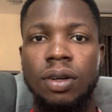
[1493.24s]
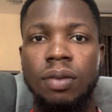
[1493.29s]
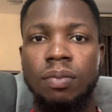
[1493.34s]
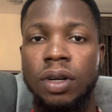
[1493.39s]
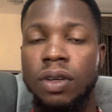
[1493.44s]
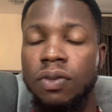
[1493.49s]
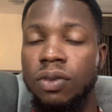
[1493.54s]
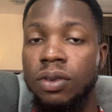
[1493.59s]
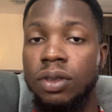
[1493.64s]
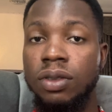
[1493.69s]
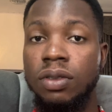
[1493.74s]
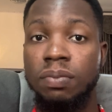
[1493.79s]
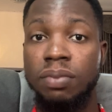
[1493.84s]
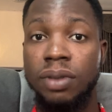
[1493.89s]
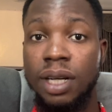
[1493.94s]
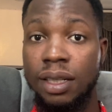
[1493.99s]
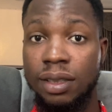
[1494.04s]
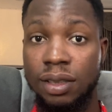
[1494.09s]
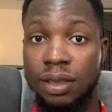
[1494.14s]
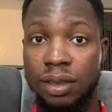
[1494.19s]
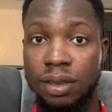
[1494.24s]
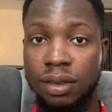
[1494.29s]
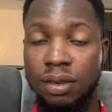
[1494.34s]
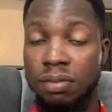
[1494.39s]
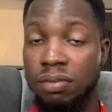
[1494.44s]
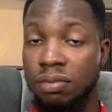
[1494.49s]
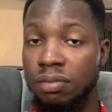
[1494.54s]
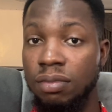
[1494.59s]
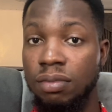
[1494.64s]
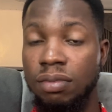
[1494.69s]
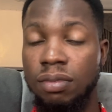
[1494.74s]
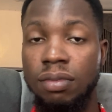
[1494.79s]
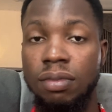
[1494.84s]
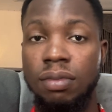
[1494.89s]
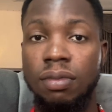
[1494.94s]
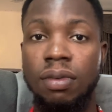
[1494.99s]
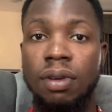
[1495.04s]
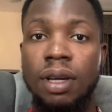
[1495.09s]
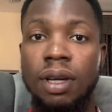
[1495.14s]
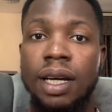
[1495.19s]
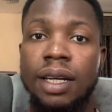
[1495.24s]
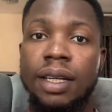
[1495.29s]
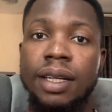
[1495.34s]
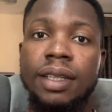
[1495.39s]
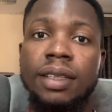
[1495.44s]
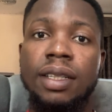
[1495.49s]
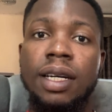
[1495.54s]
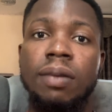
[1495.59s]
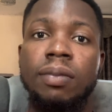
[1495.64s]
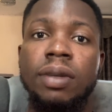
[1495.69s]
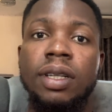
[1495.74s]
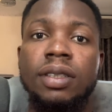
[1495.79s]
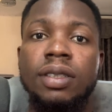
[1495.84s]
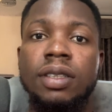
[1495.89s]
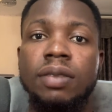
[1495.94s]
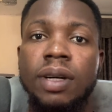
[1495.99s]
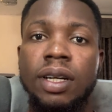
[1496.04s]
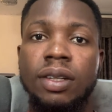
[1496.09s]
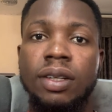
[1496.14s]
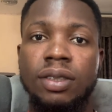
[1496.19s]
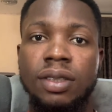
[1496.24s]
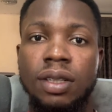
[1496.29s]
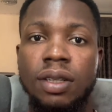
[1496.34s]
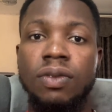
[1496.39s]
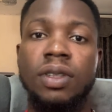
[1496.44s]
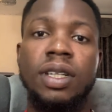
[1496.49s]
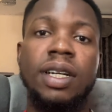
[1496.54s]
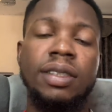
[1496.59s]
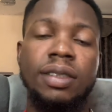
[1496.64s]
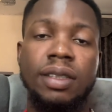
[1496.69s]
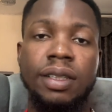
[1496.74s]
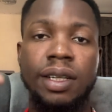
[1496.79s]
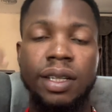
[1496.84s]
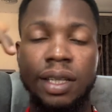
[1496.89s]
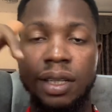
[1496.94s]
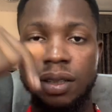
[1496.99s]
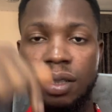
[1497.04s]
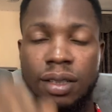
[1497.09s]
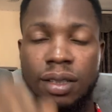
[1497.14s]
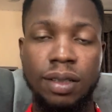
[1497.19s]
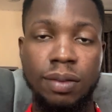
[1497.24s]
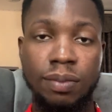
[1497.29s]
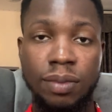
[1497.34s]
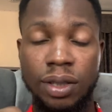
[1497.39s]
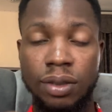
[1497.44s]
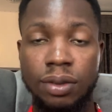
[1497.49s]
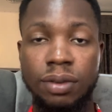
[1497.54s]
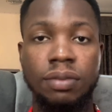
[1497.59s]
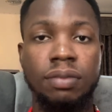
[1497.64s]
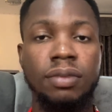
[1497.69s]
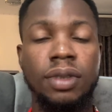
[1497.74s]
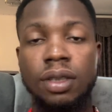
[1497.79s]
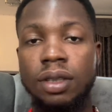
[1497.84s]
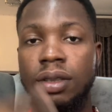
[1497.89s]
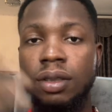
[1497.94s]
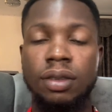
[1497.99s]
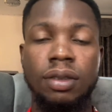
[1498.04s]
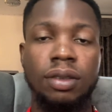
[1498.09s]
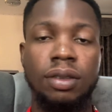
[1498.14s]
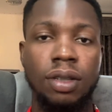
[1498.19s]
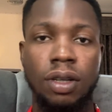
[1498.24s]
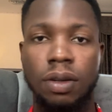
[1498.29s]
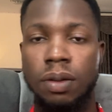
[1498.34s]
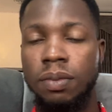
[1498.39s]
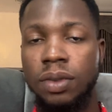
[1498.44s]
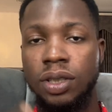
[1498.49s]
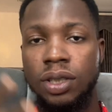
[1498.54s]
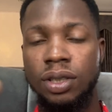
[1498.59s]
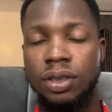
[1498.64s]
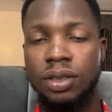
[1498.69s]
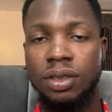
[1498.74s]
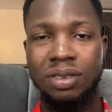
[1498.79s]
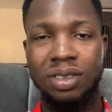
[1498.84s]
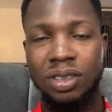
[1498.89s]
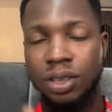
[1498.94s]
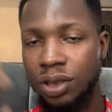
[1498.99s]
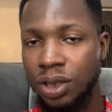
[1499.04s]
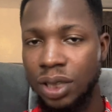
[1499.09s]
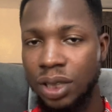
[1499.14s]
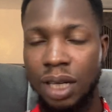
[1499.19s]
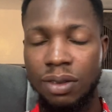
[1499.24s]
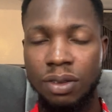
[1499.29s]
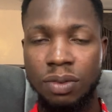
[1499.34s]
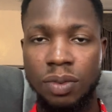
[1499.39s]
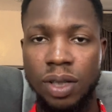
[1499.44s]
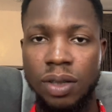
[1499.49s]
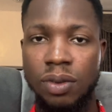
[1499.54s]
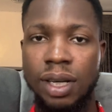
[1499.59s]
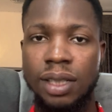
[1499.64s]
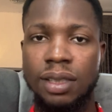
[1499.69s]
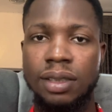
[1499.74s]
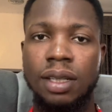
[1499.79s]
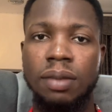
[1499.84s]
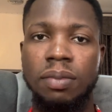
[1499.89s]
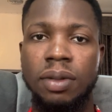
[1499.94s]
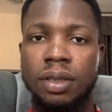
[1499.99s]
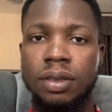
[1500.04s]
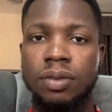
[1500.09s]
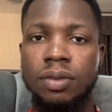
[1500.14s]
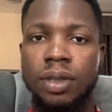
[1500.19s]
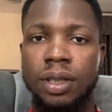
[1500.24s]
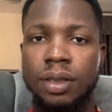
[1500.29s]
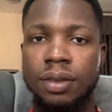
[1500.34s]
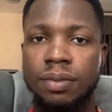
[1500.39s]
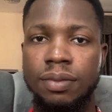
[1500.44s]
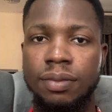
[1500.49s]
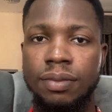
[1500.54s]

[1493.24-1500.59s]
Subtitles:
But if you want to practice and get the abilities by yourself, you can still click the link below, or maybe just chat with me on WhatsApp anyway.